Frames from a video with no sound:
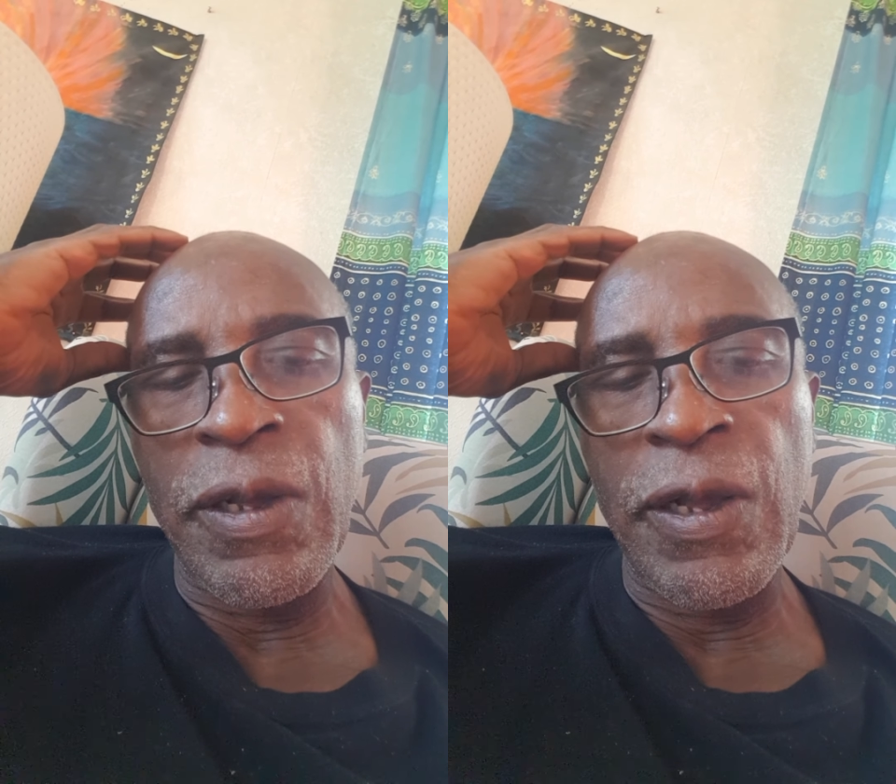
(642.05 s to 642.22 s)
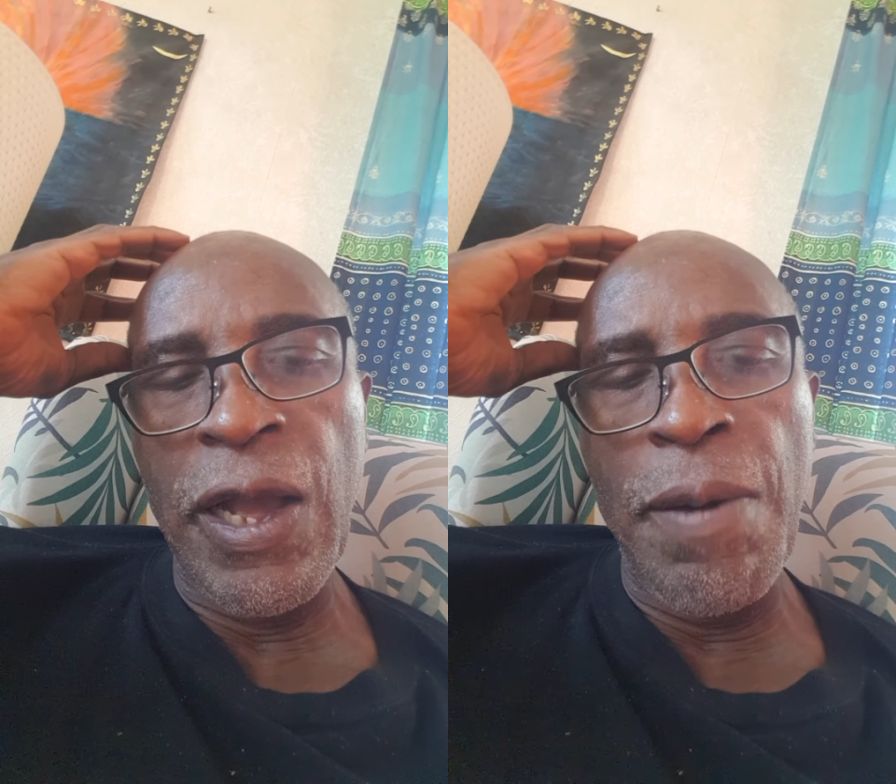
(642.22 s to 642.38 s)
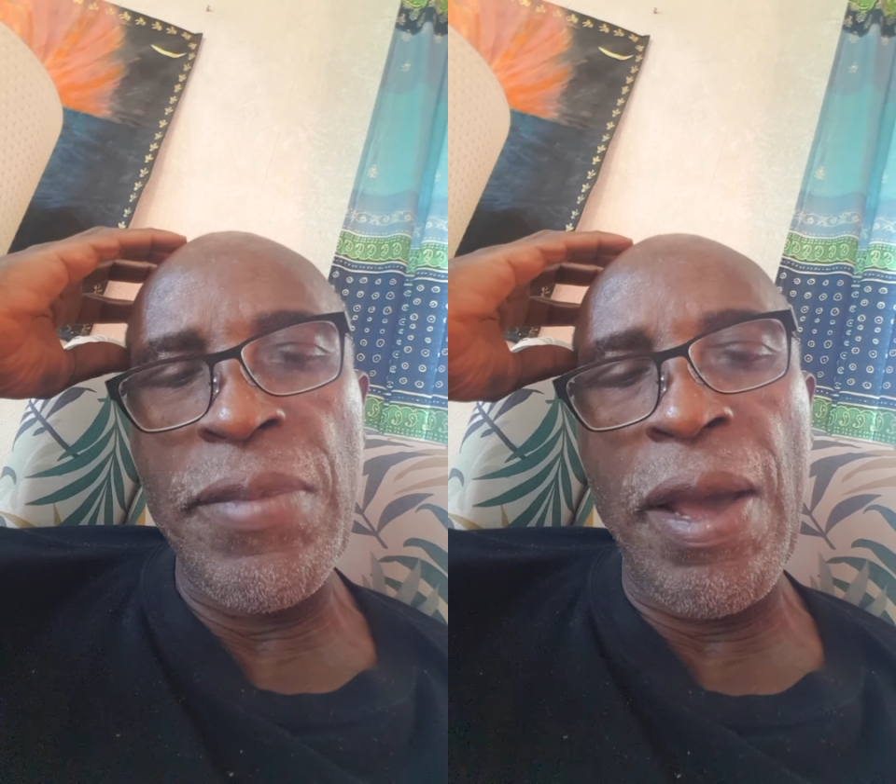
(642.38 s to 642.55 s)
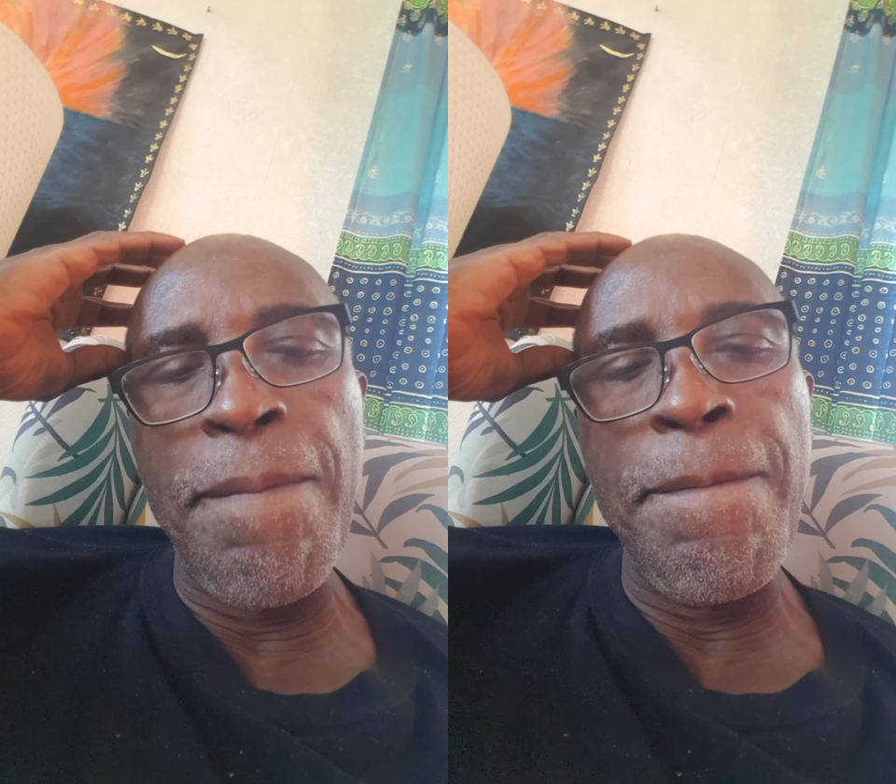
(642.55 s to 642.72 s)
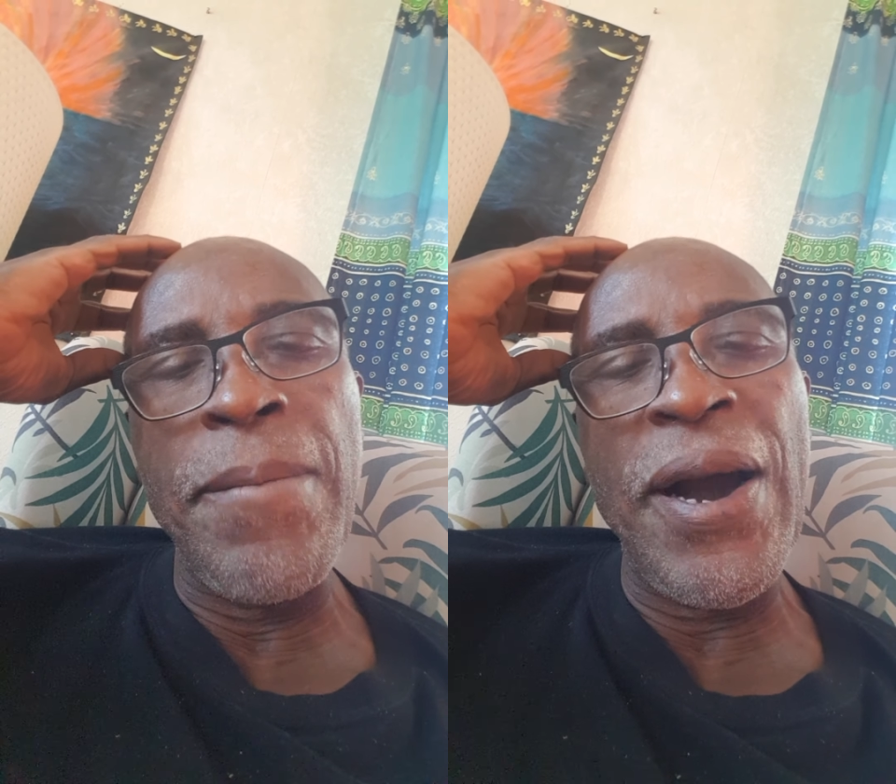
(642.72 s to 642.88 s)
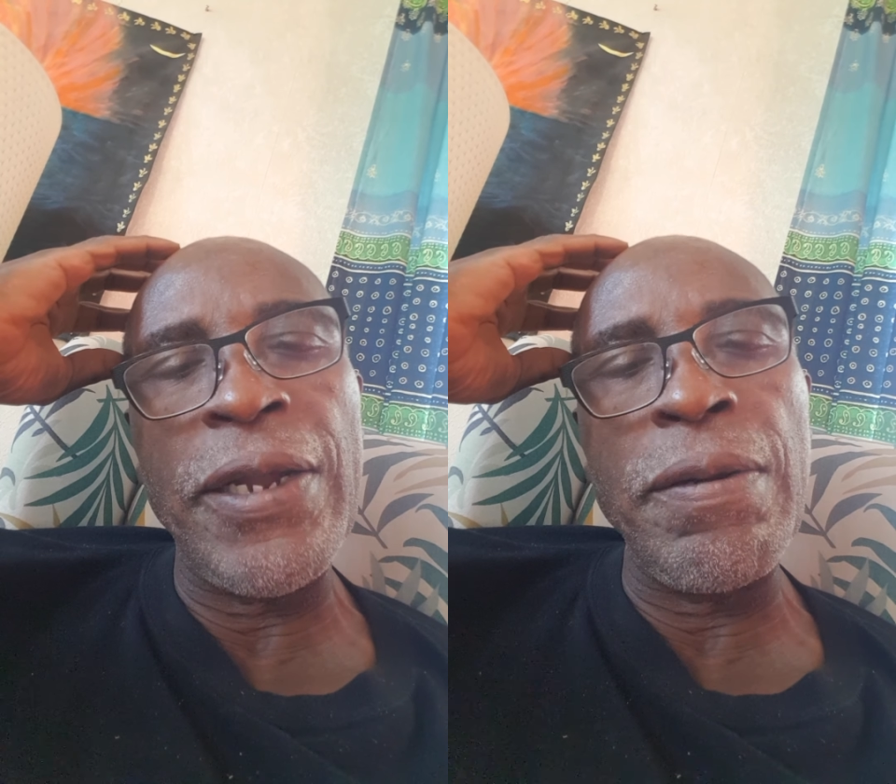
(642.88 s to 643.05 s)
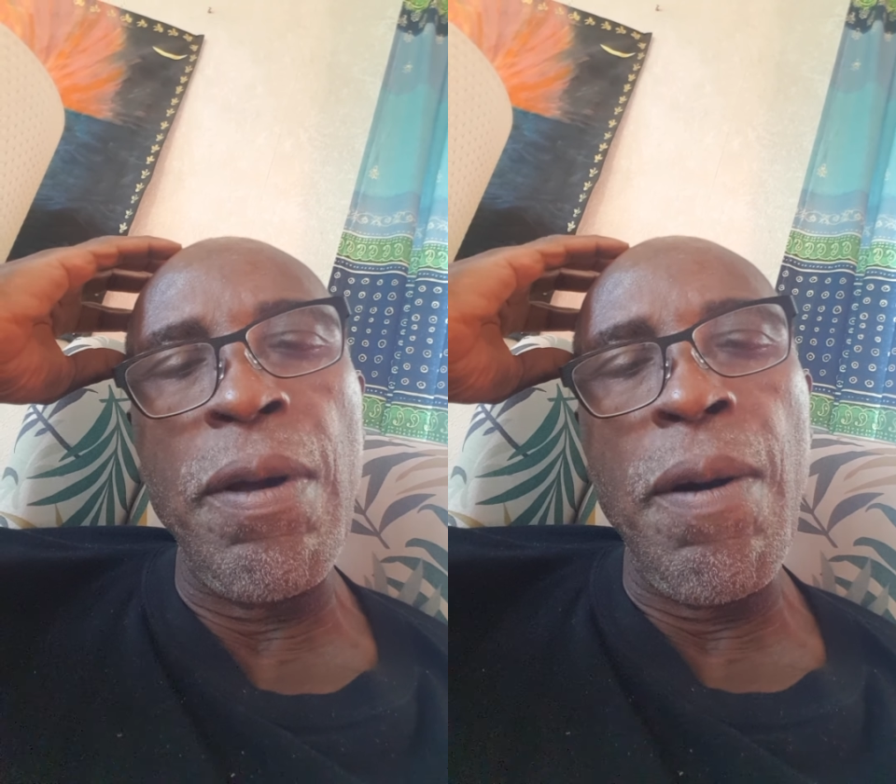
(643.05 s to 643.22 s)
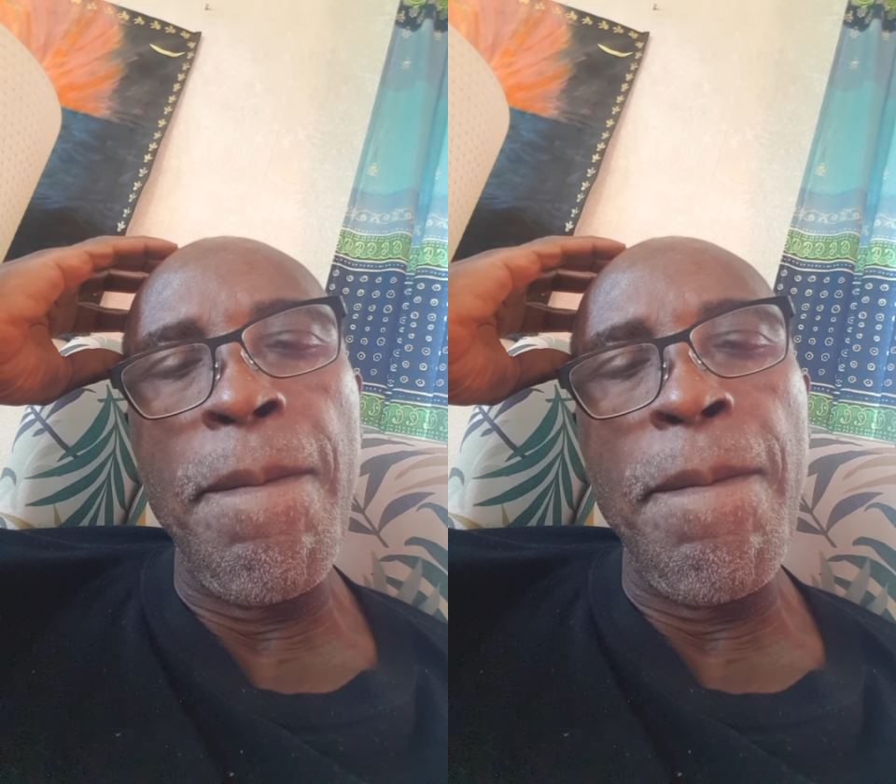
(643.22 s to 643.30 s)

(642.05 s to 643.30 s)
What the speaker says: Cause me a bad